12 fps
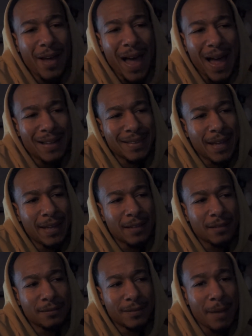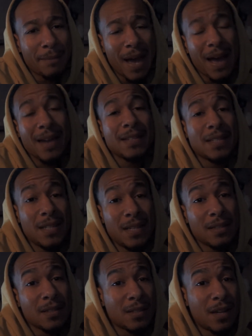I think, like, behind the
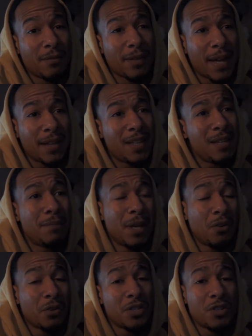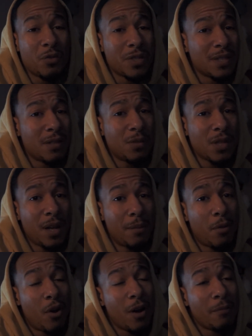scenes and stuff, like, he been on the show since he was a little
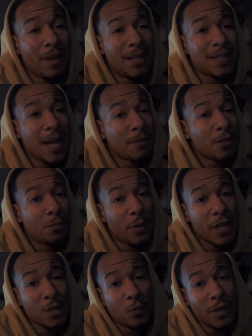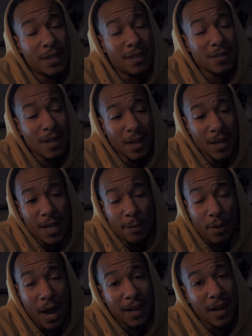boy, man. He taught him to spread his wings. He
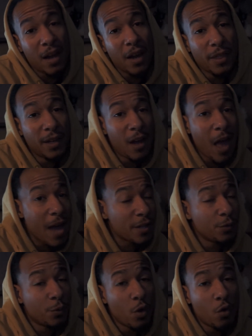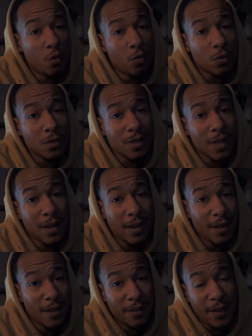probably got other little acting roles
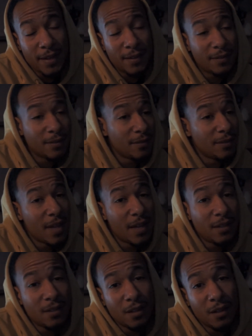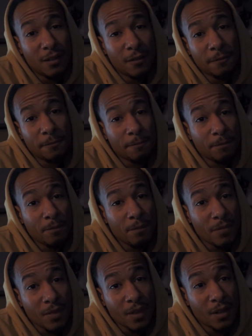that he
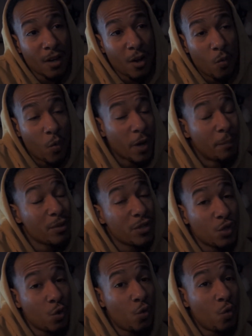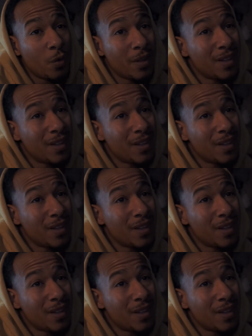want to pursue.